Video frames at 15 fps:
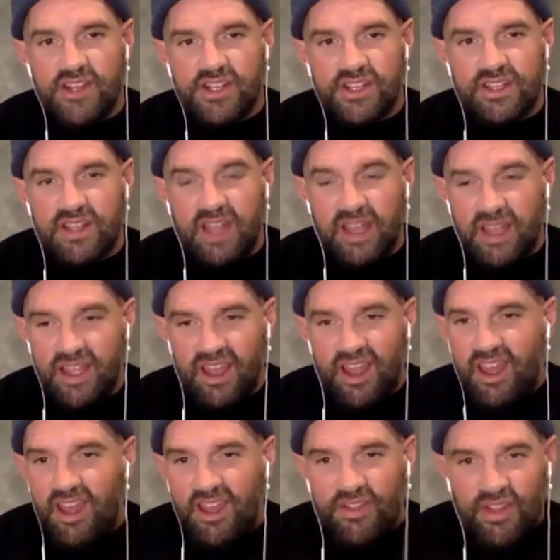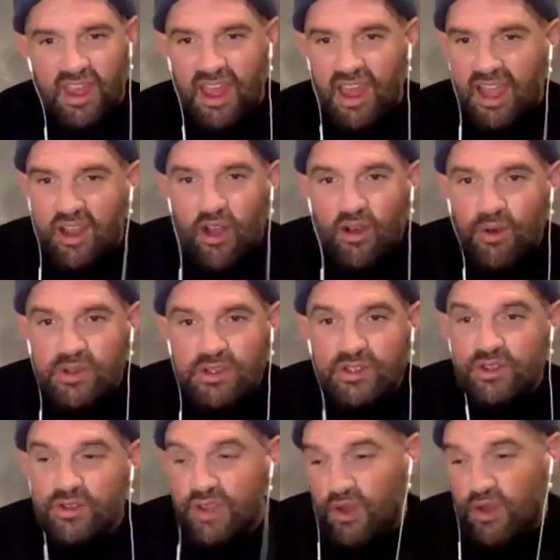I just like, I go to a
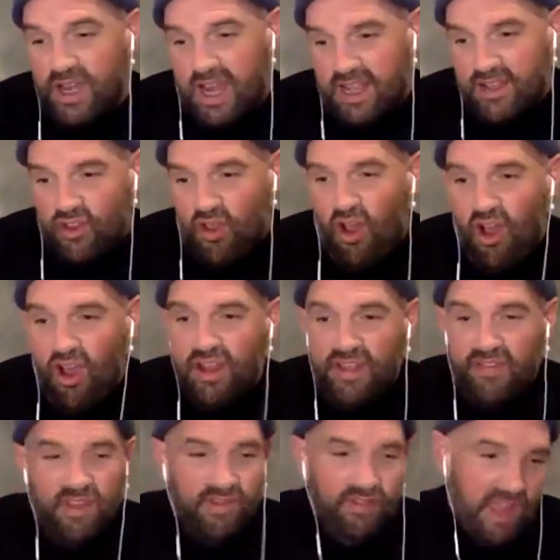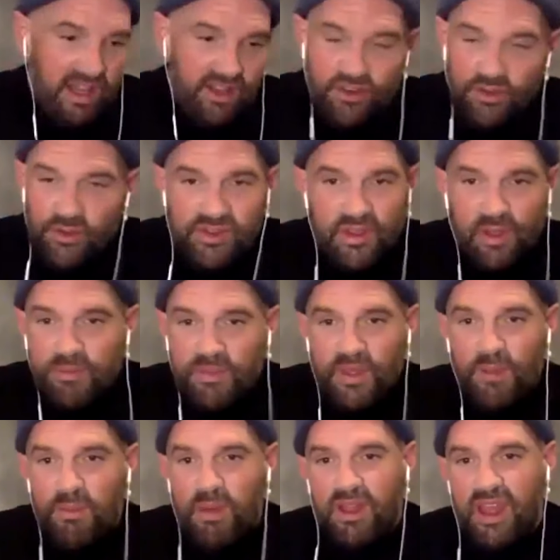studio and I talk, and then they do
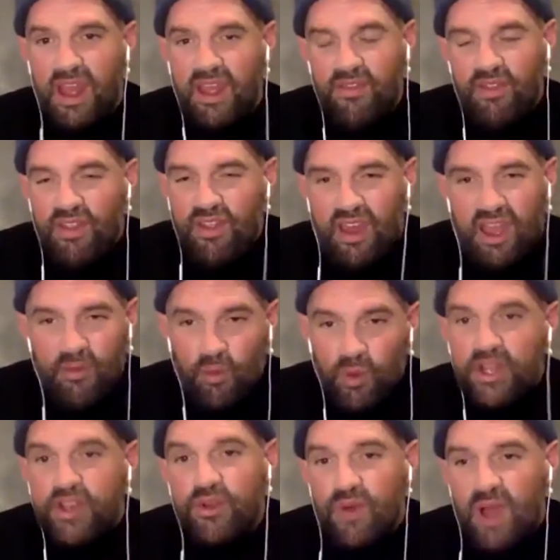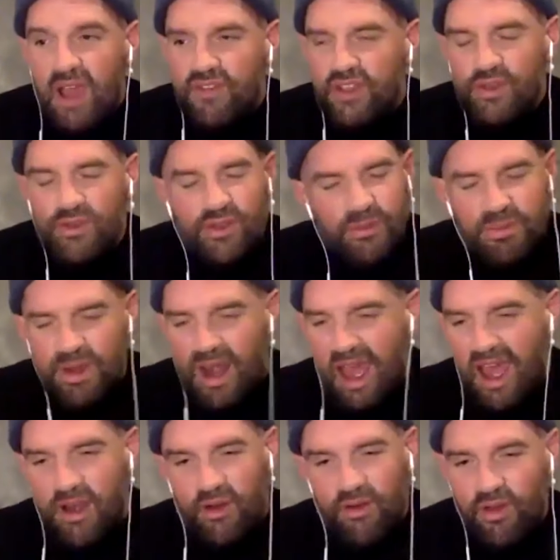something. Yeah. But uh, we do have a YouTube, but
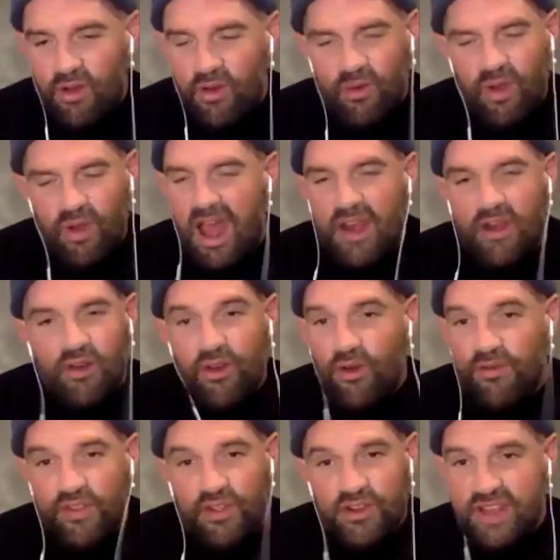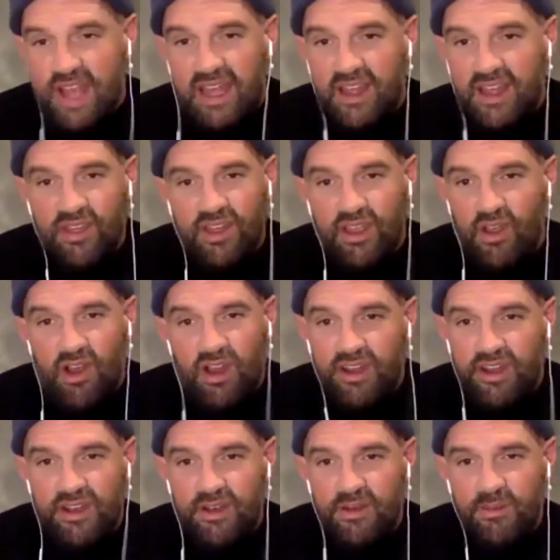I don't know. I don't know if there's anything
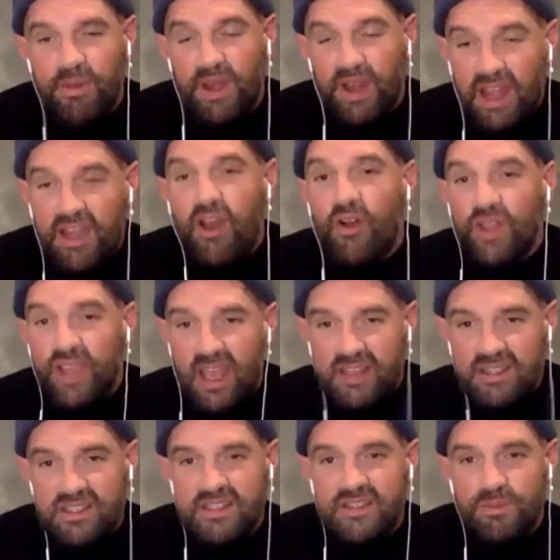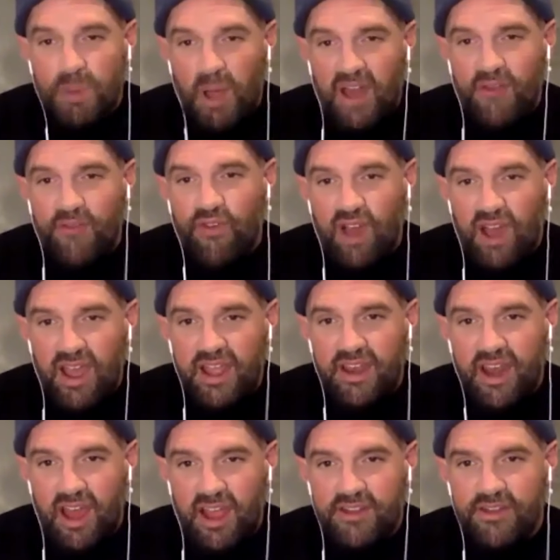on it. But I know, yes, Spotify
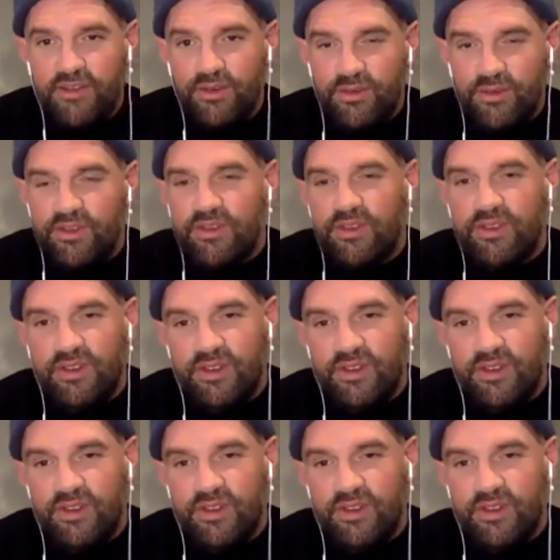and iTunes.